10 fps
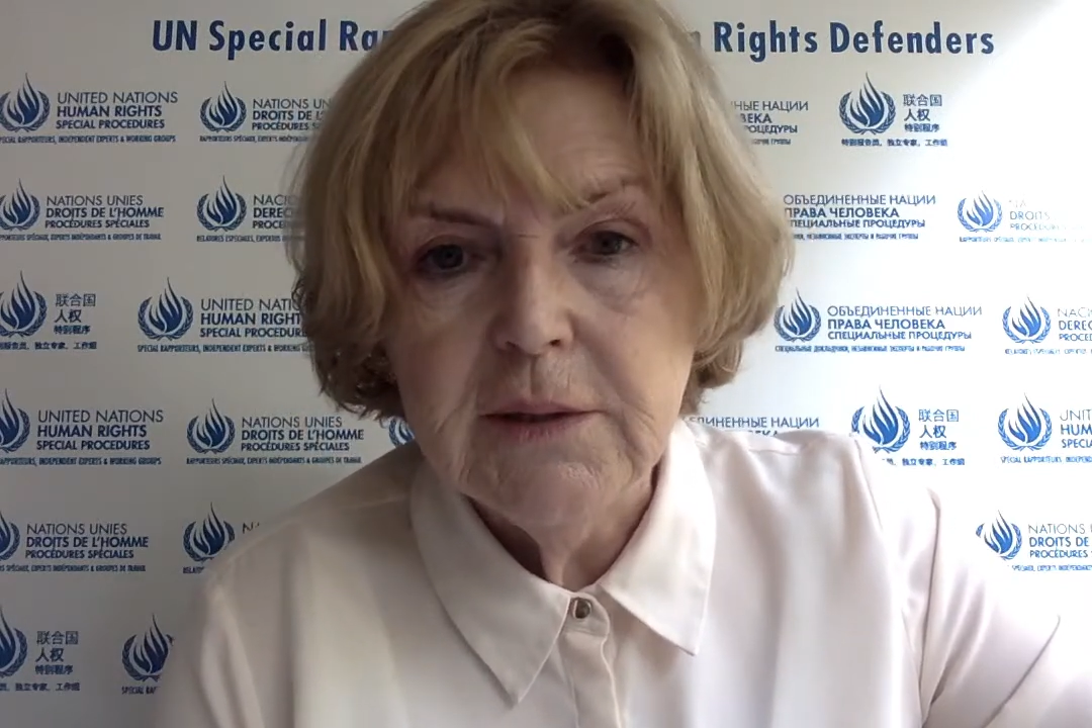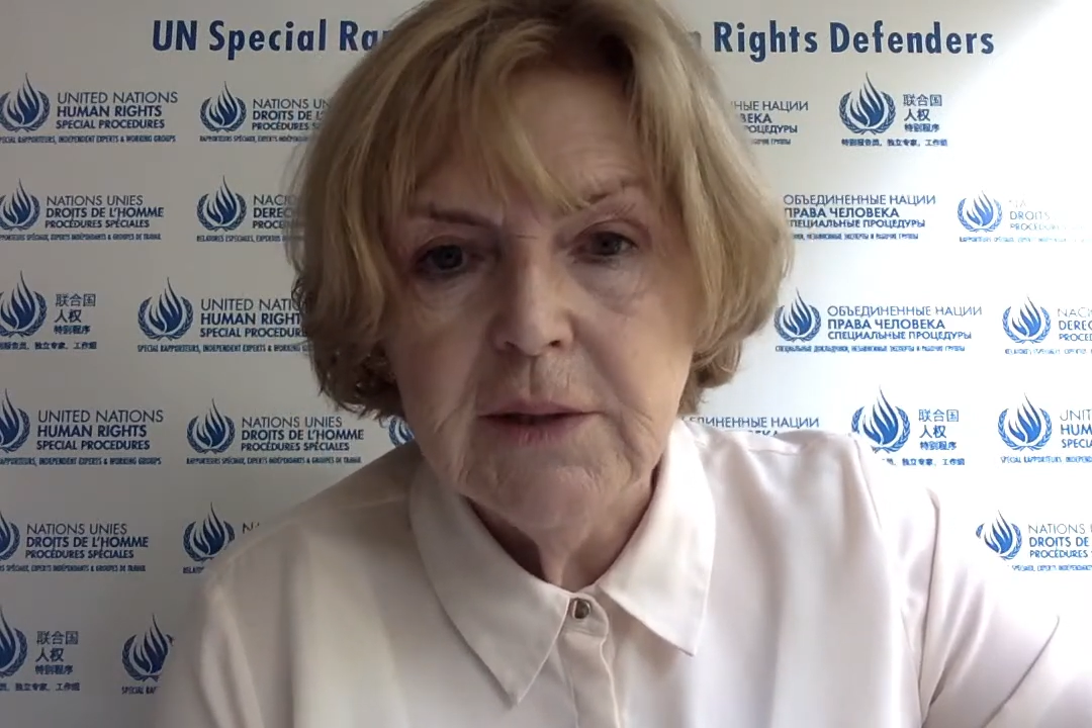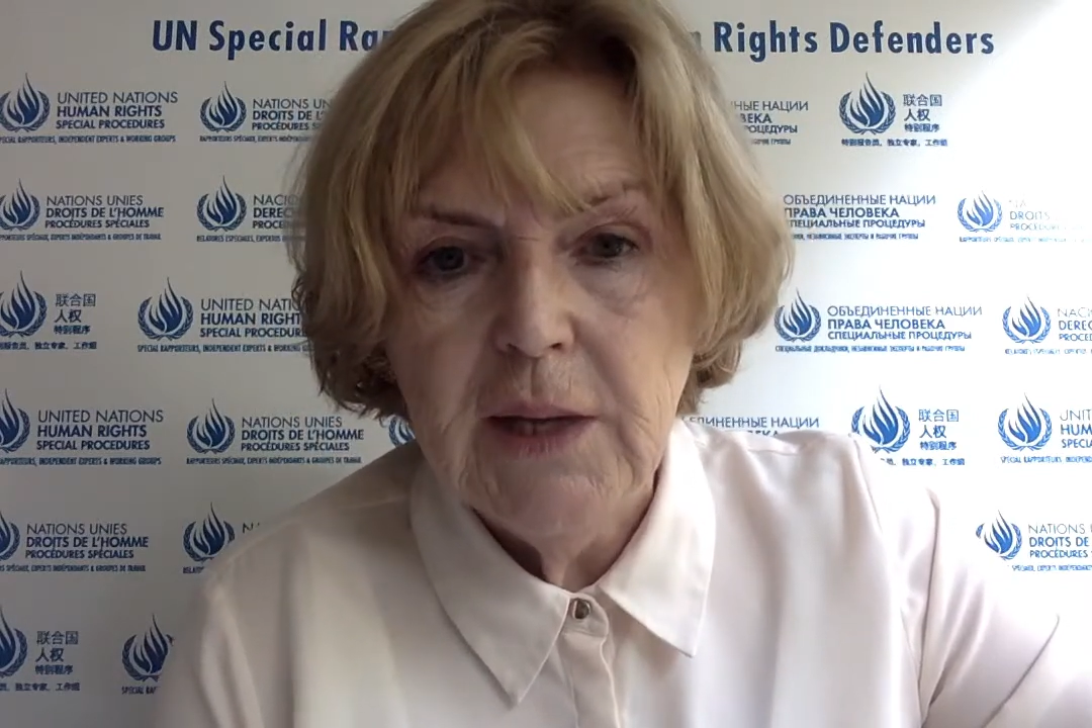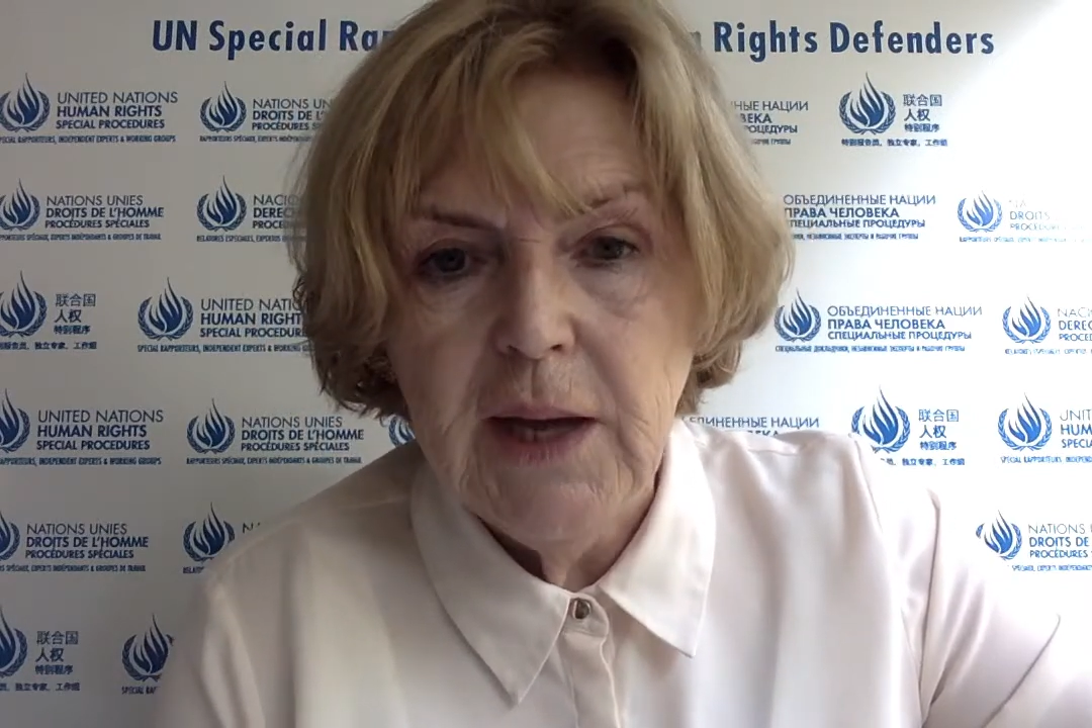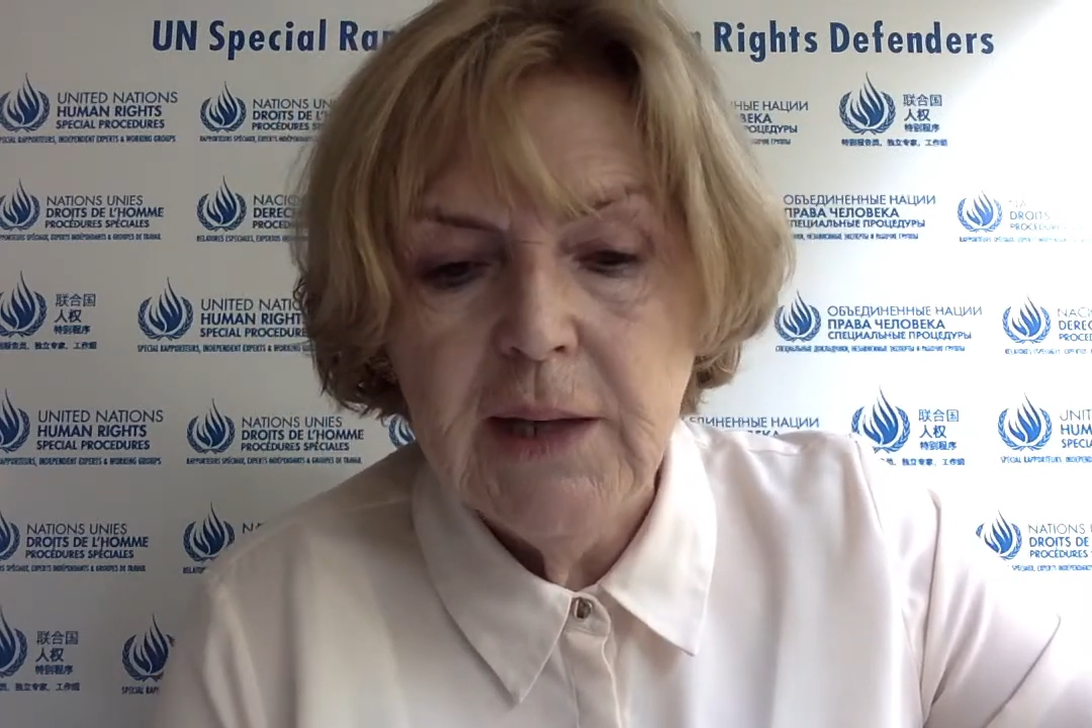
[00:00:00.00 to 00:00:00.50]
to
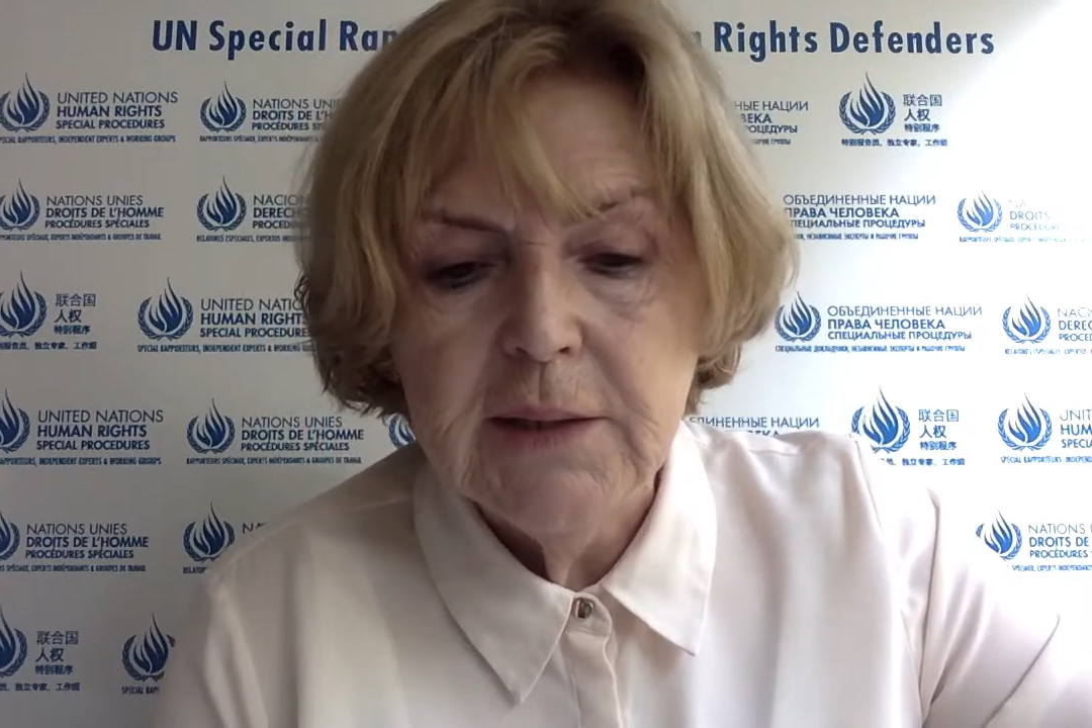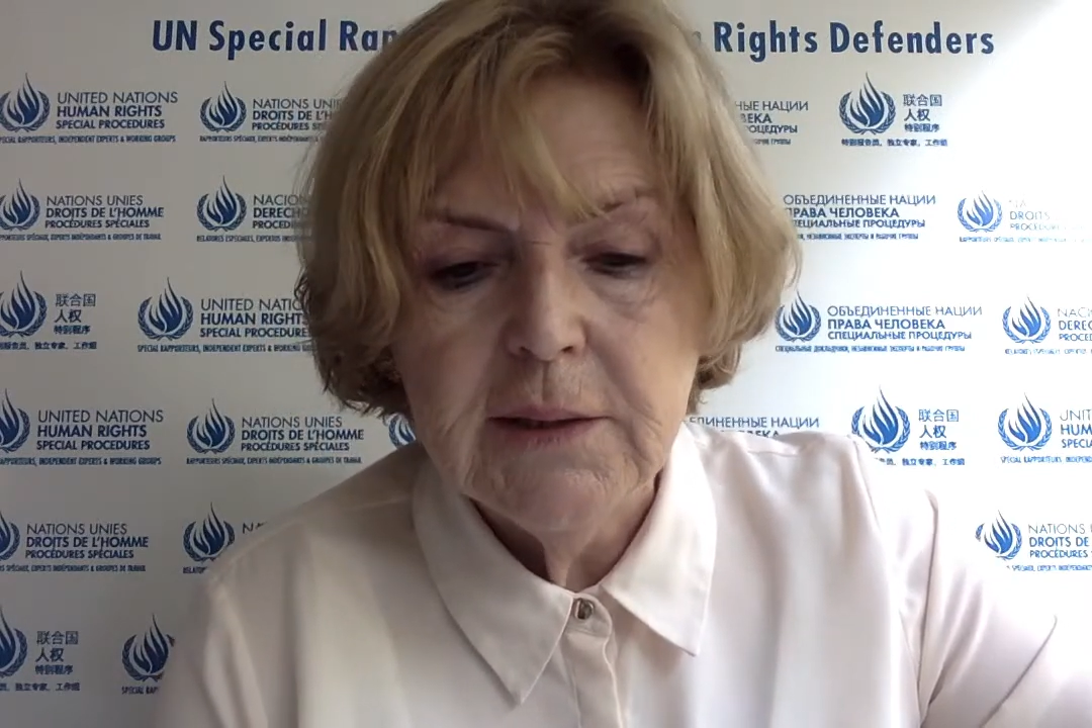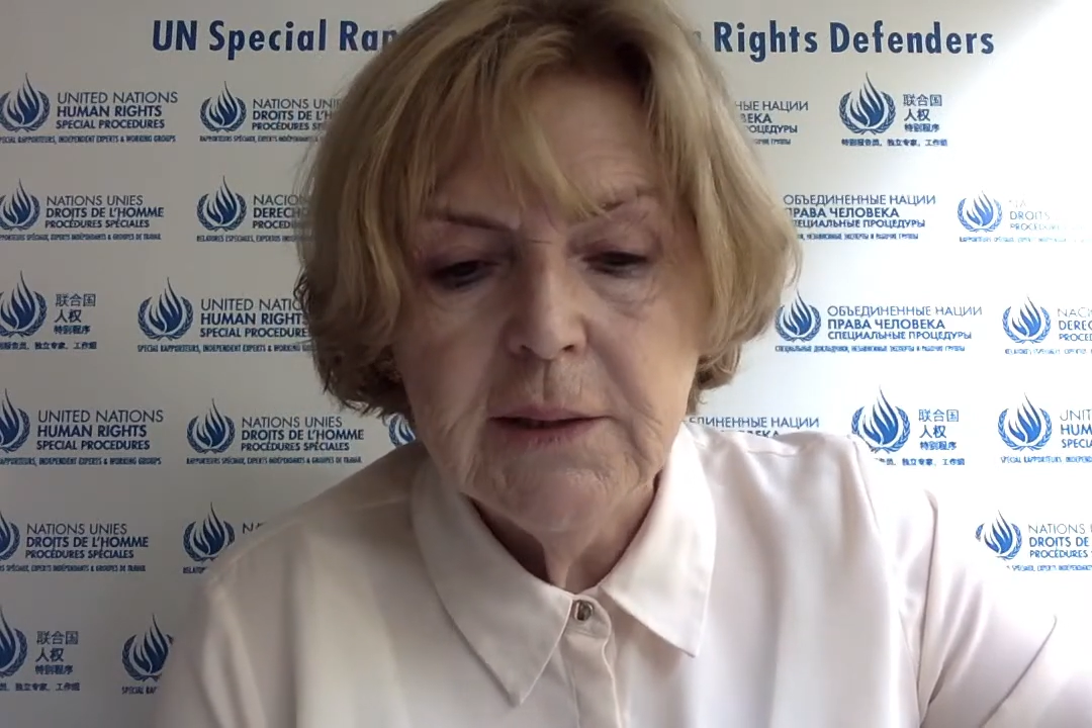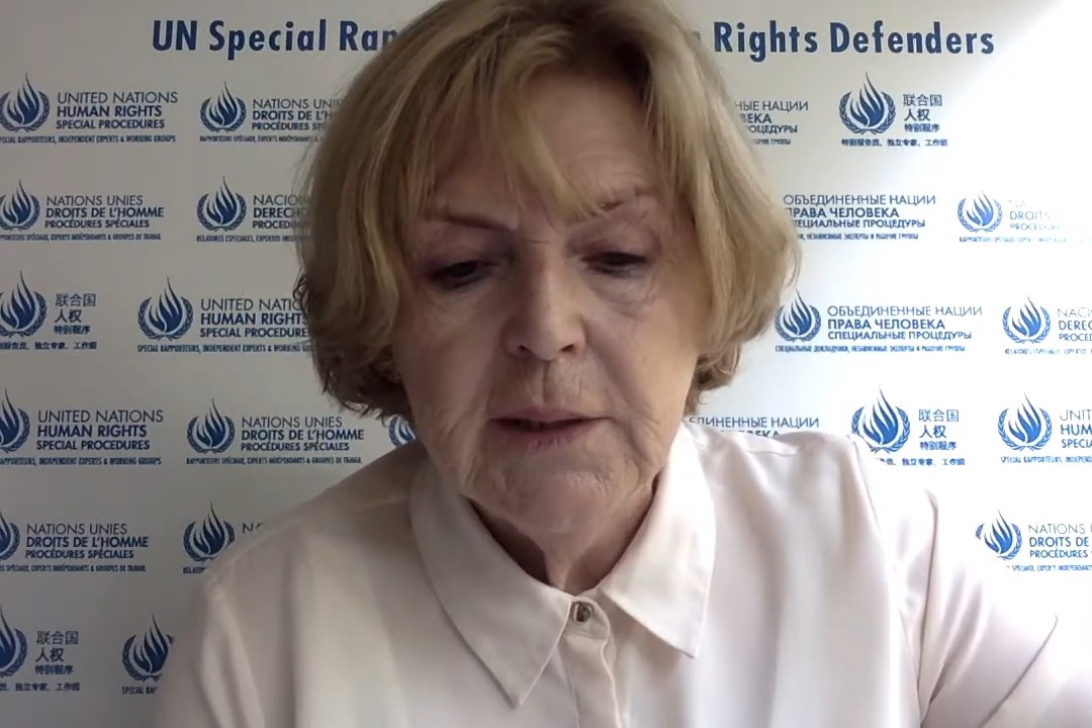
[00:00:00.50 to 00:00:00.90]
light,